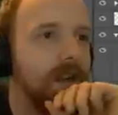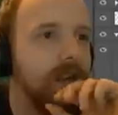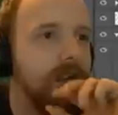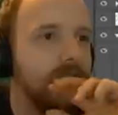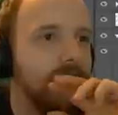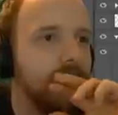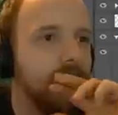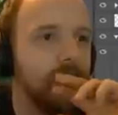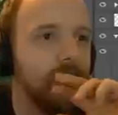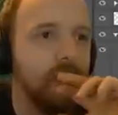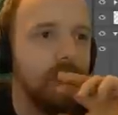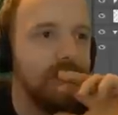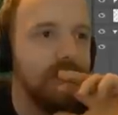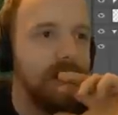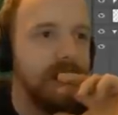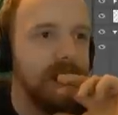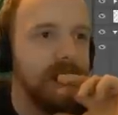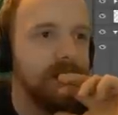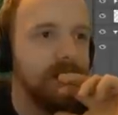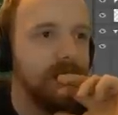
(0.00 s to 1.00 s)
not all of it
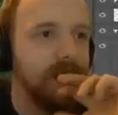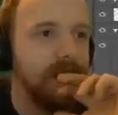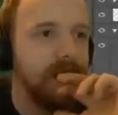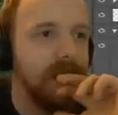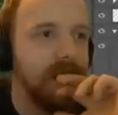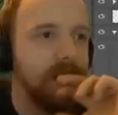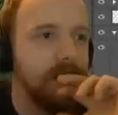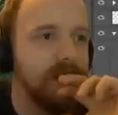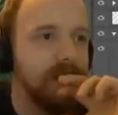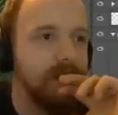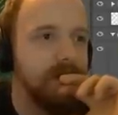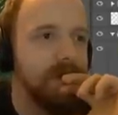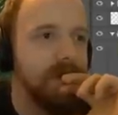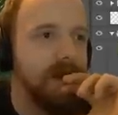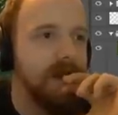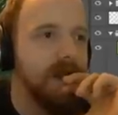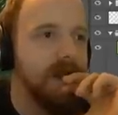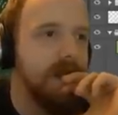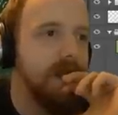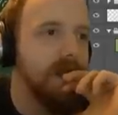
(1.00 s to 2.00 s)
gets written down. Some of
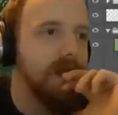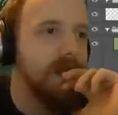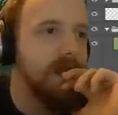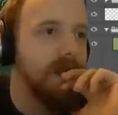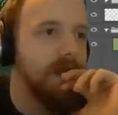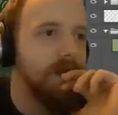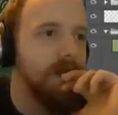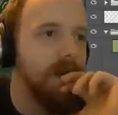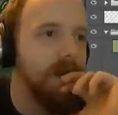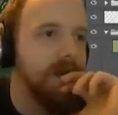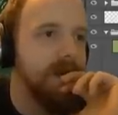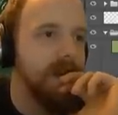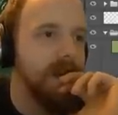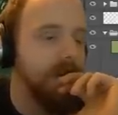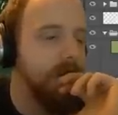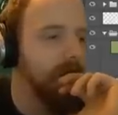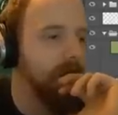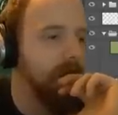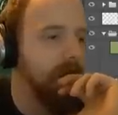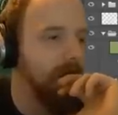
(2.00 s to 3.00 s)
it I, I write
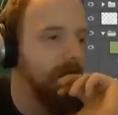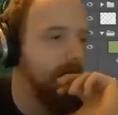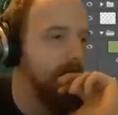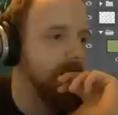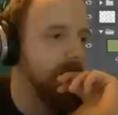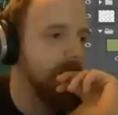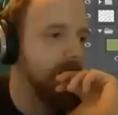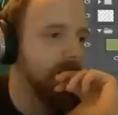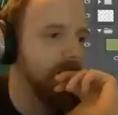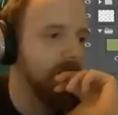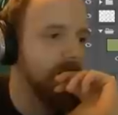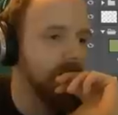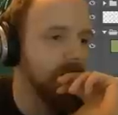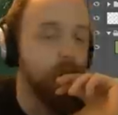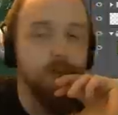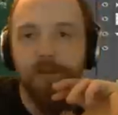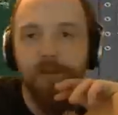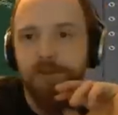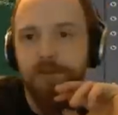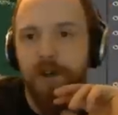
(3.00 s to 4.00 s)
down in
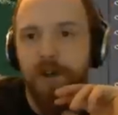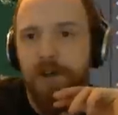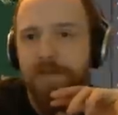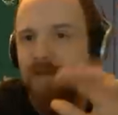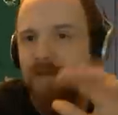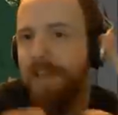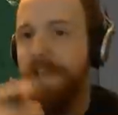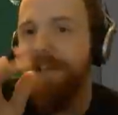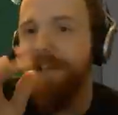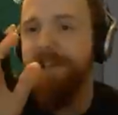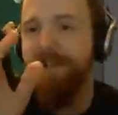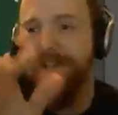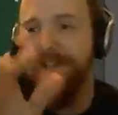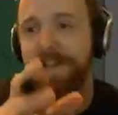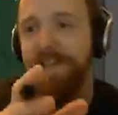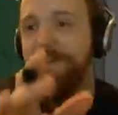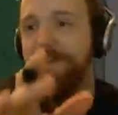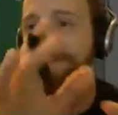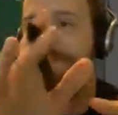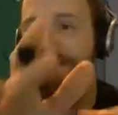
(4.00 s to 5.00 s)
Google Drive. There's
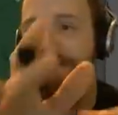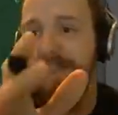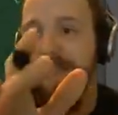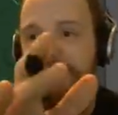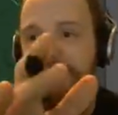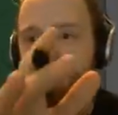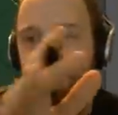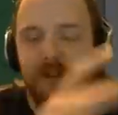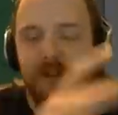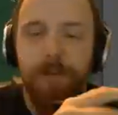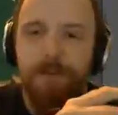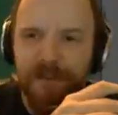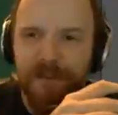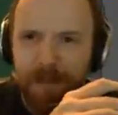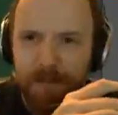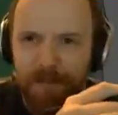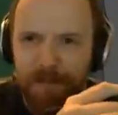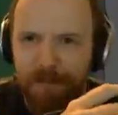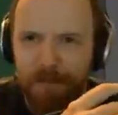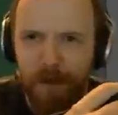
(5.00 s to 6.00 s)
there's a D M top
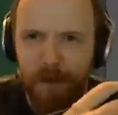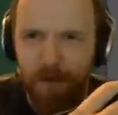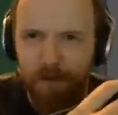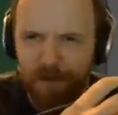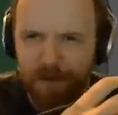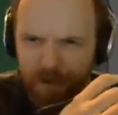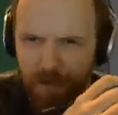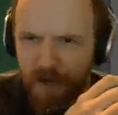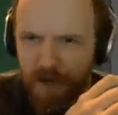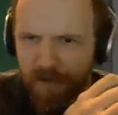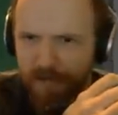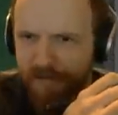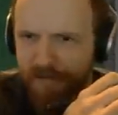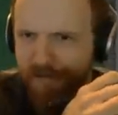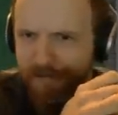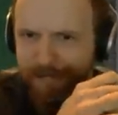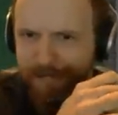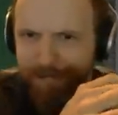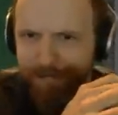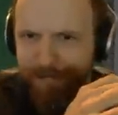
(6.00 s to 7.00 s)
tip: Google Drive
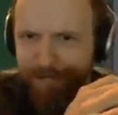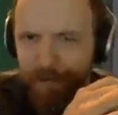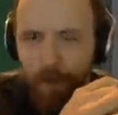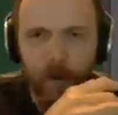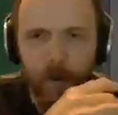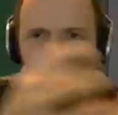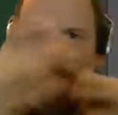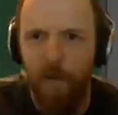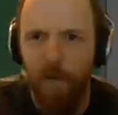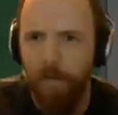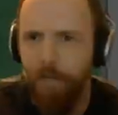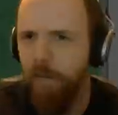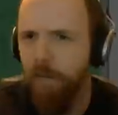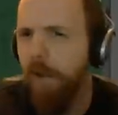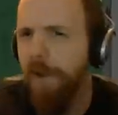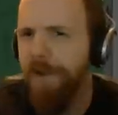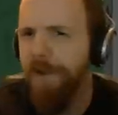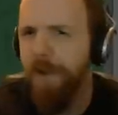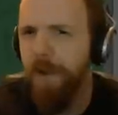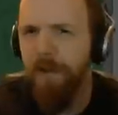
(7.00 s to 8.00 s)
or
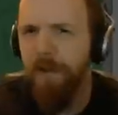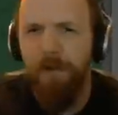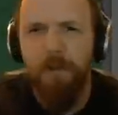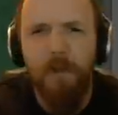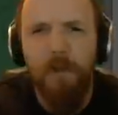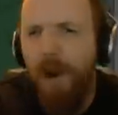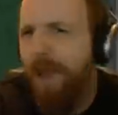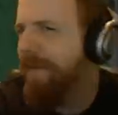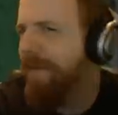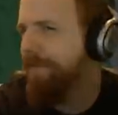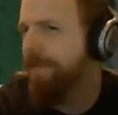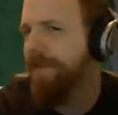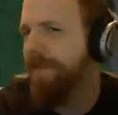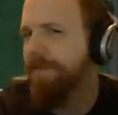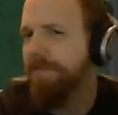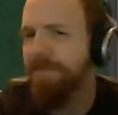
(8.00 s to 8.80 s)
OneNote, whatever